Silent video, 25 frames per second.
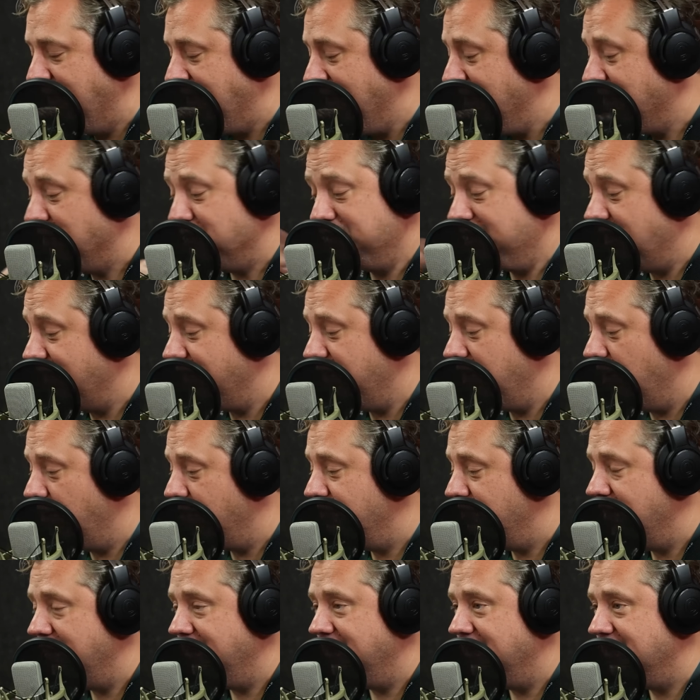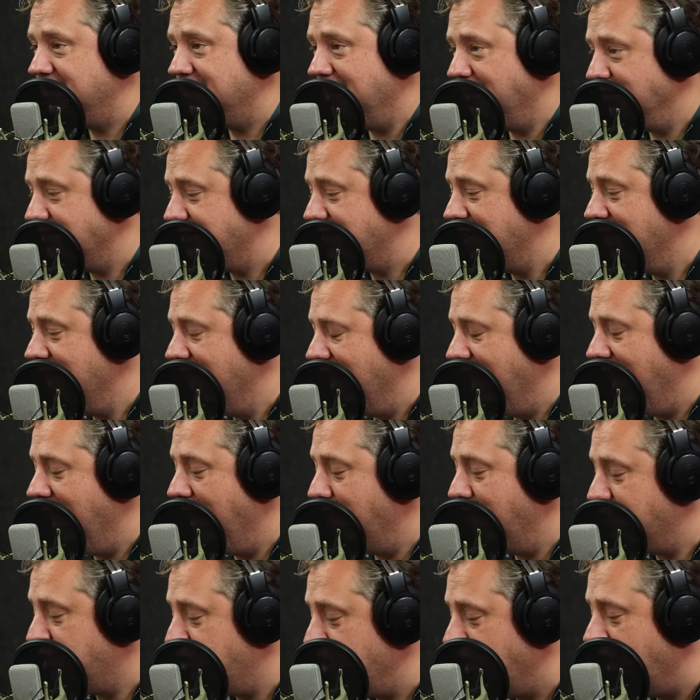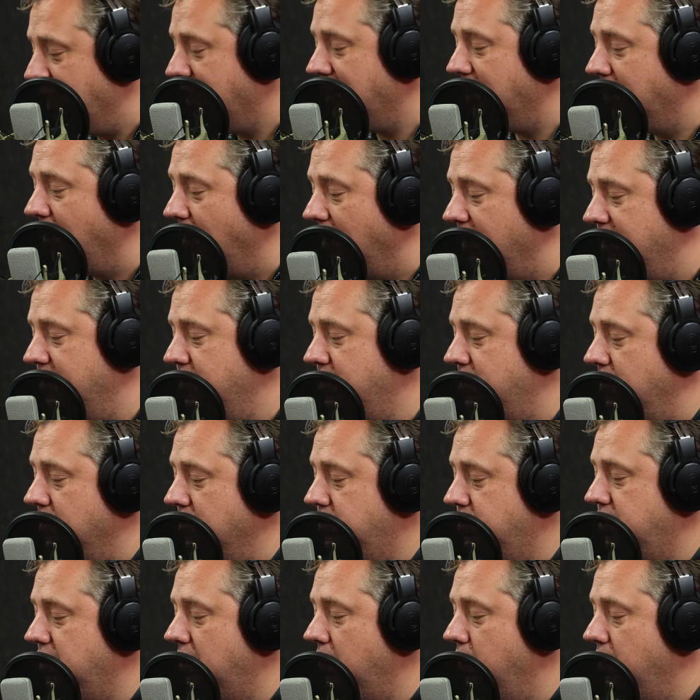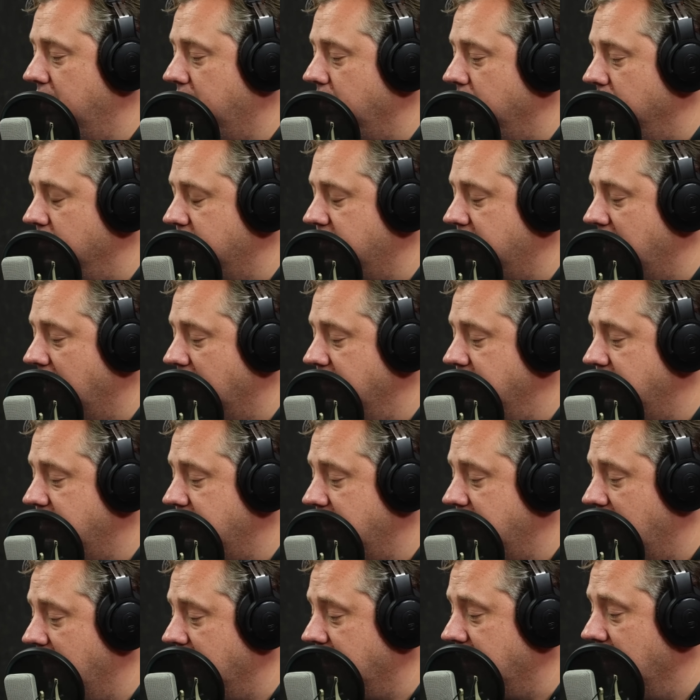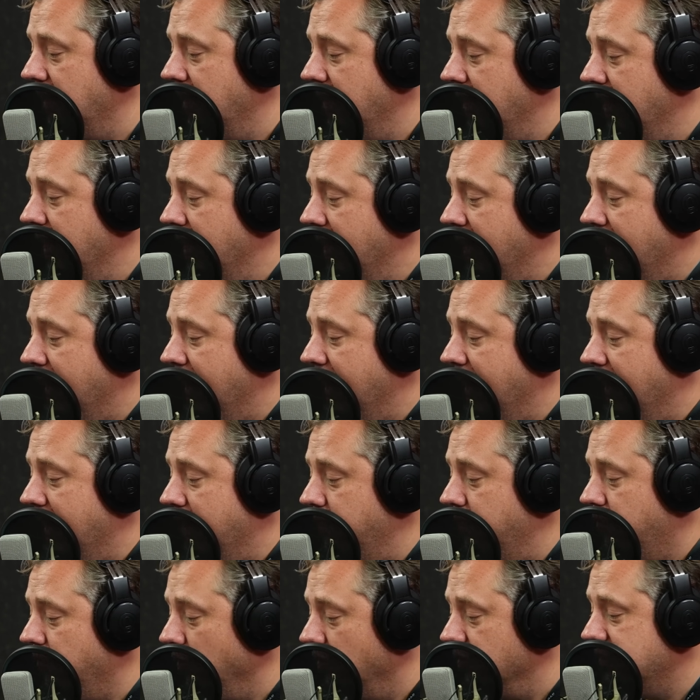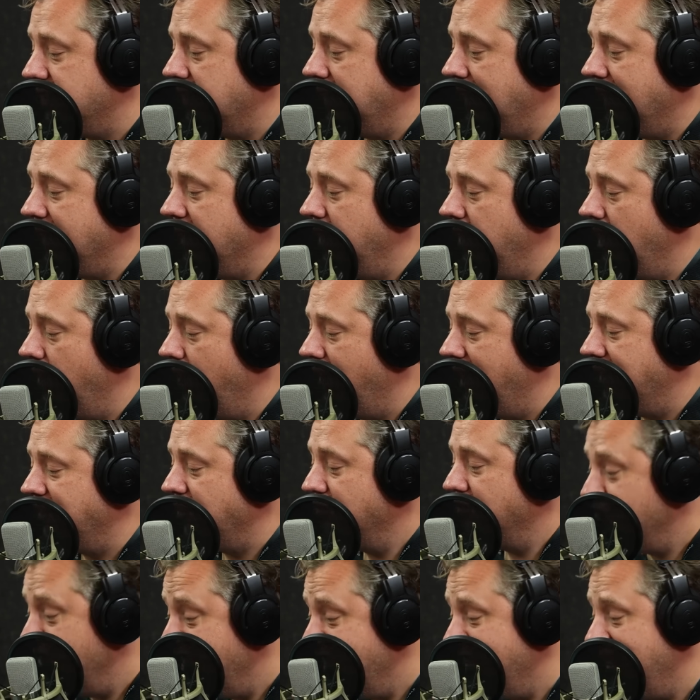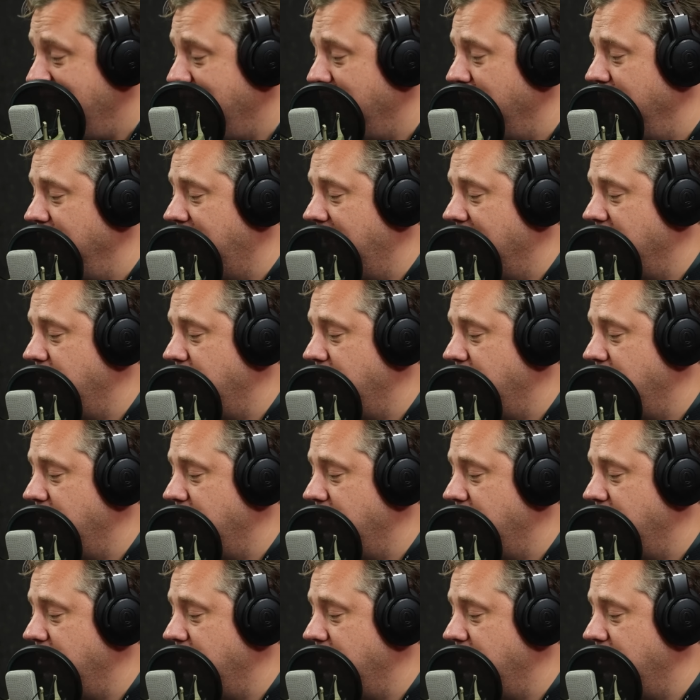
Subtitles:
He doesn't even know I'm reading this out. But Jack got in touch with us and said, thought I'd let you know I had a really good